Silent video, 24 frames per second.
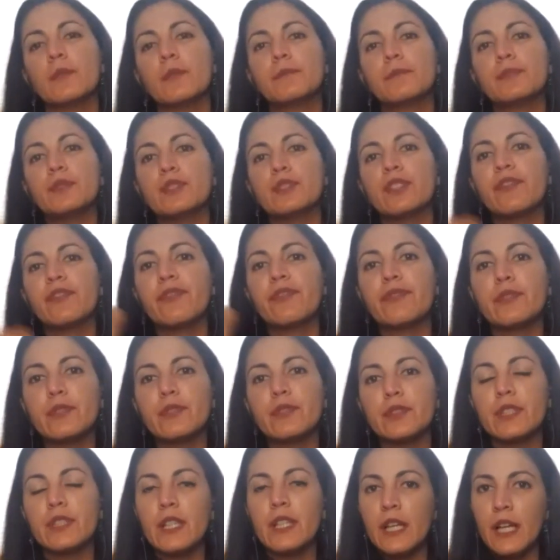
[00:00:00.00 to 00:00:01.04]
put
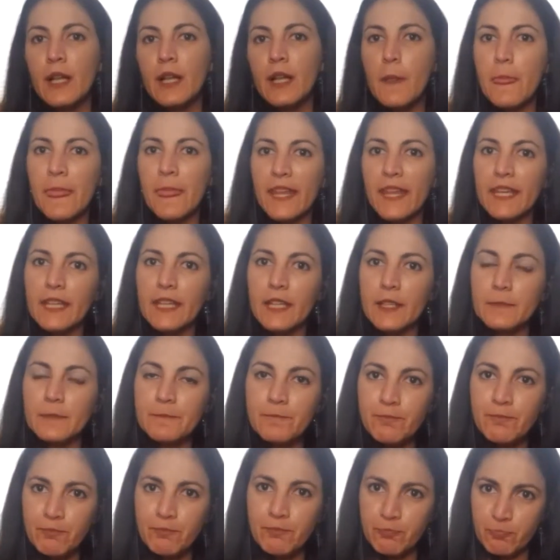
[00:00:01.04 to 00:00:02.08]
food
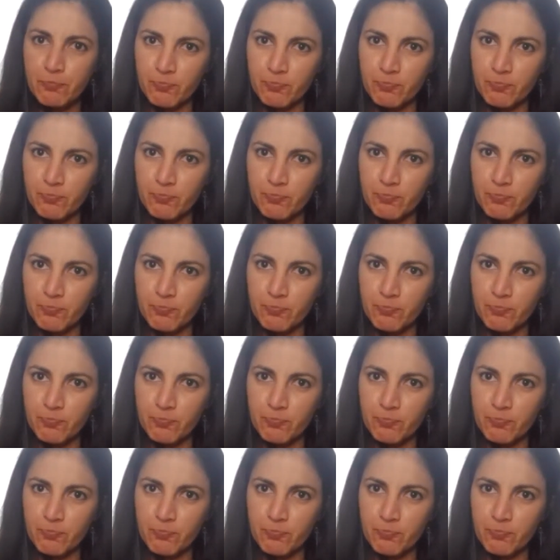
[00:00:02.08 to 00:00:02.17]
in